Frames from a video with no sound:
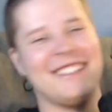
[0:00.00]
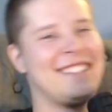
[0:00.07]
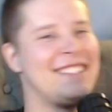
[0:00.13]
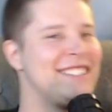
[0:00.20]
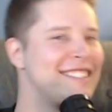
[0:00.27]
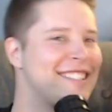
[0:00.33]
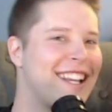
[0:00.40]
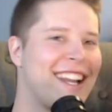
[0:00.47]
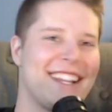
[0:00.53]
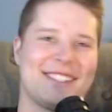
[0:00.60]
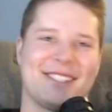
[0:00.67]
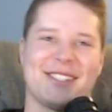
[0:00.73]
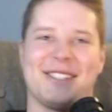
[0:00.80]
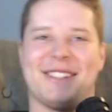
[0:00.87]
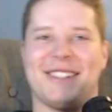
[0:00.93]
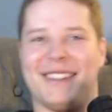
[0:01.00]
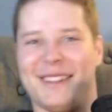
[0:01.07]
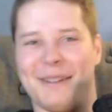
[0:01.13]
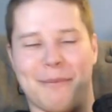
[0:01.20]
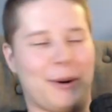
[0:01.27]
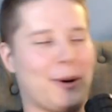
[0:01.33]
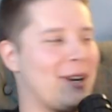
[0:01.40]
These guys are,
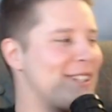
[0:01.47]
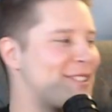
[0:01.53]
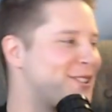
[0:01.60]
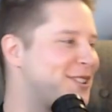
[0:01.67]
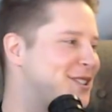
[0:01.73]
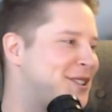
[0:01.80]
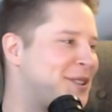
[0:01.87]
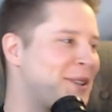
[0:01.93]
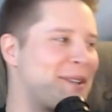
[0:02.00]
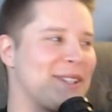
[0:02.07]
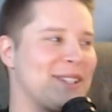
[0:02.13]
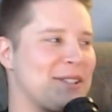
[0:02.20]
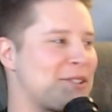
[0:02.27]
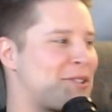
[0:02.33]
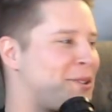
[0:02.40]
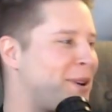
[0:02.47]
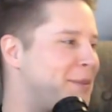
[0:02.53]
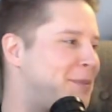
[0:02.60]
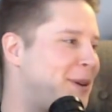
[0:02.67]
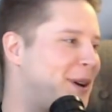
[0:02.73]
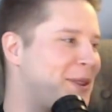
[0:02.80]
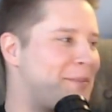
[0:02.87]
the boys are just throwing a little
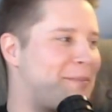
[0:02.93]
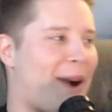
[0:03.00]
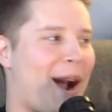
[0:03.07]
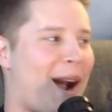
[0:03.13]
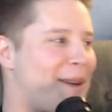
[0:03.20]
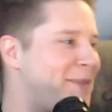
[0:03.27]
shrimp on the bob,